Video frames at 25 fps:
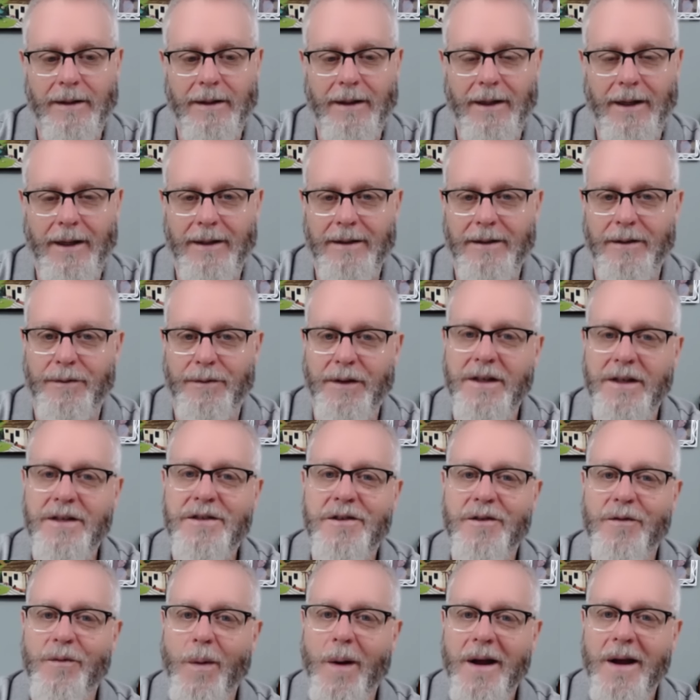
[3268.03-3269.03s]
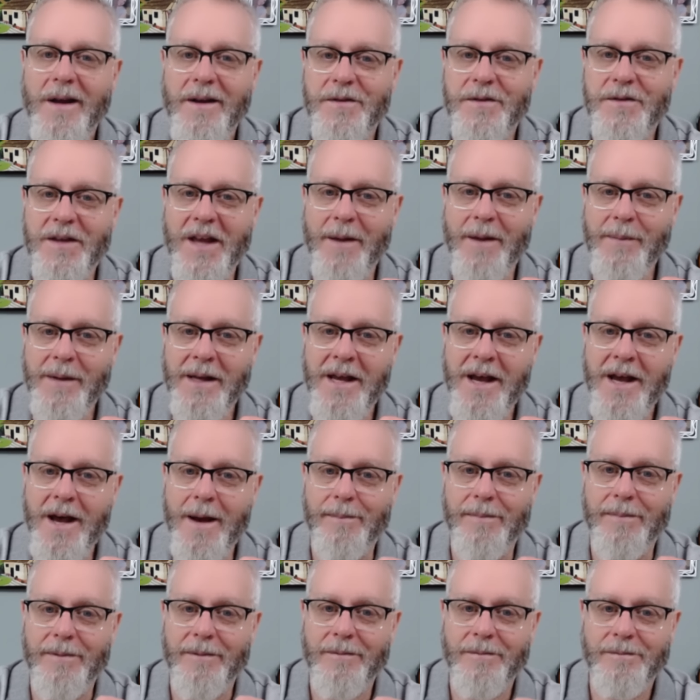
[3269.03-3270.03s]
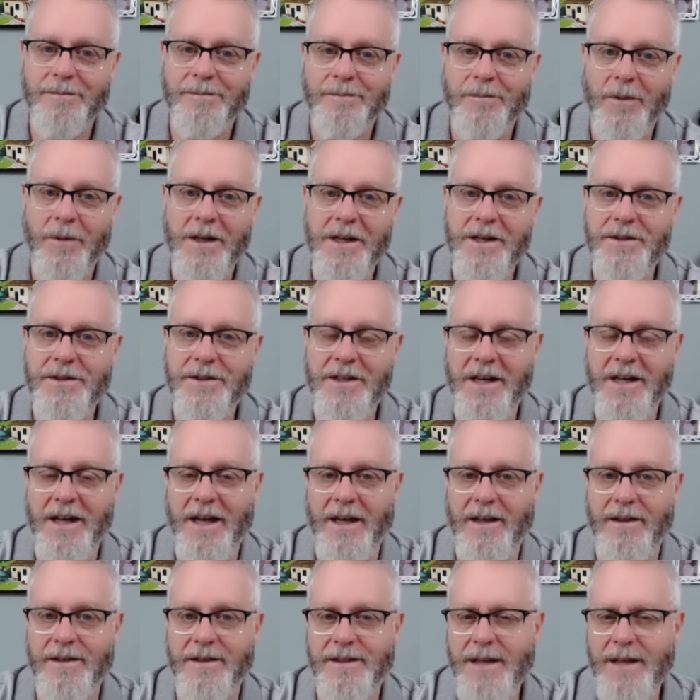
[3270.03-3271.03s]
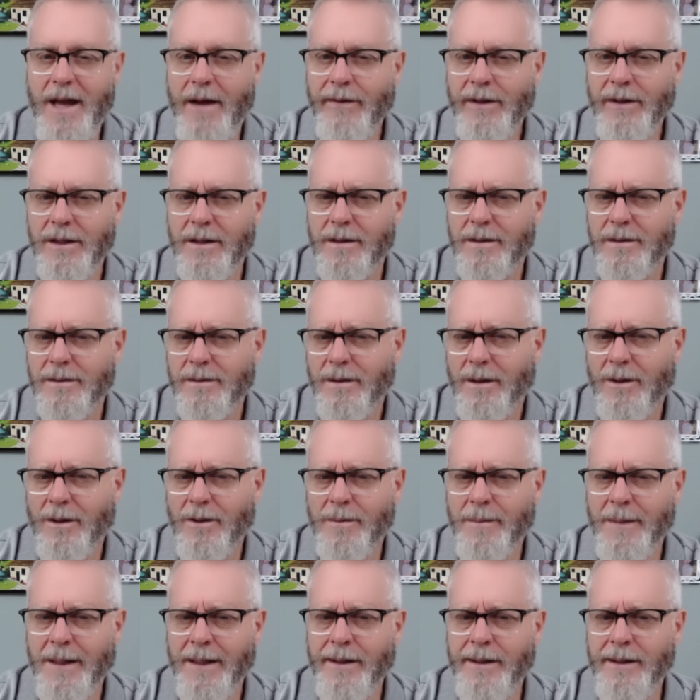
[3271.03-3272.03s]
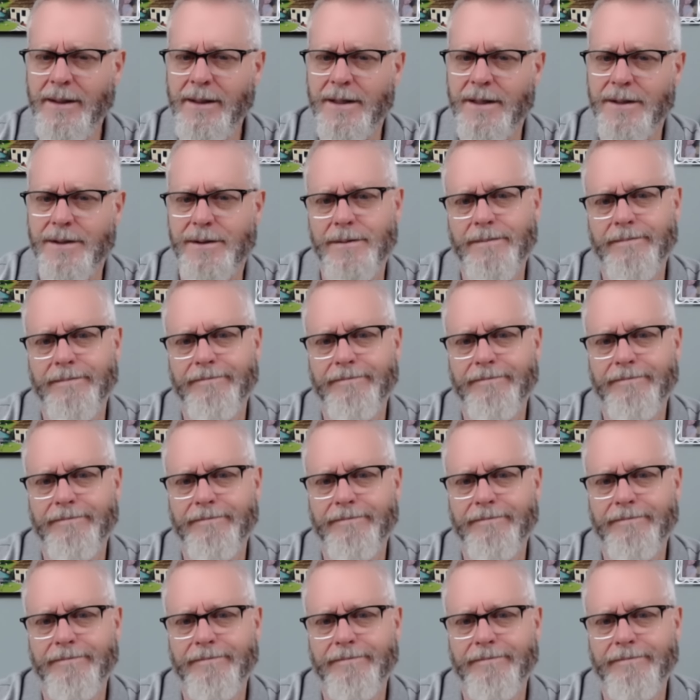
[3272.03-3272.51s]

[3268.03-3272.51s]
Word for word: And the Feast of Wine is coming up. What is today? The 7th? Oh my goodness.